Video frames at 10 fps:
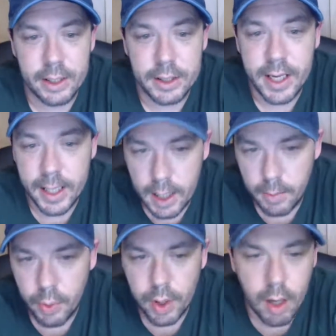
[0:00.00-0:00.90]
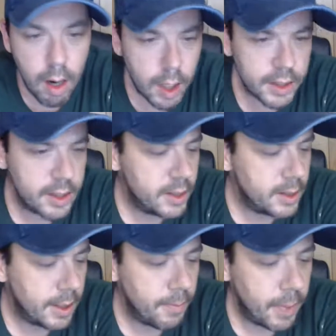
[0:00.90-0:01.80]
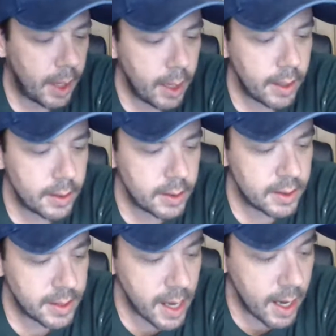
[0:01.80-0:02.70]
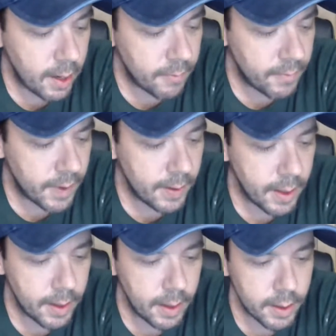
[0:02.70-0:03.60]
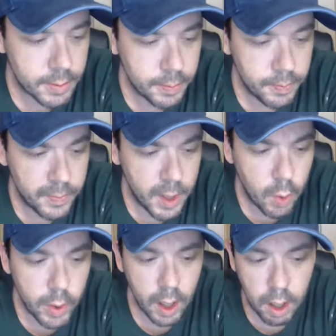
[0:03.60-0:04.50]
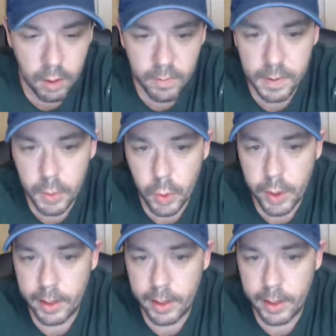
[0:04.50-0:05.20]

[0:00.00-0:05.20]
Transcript: taking precautions and being safe, and then there's going overboard.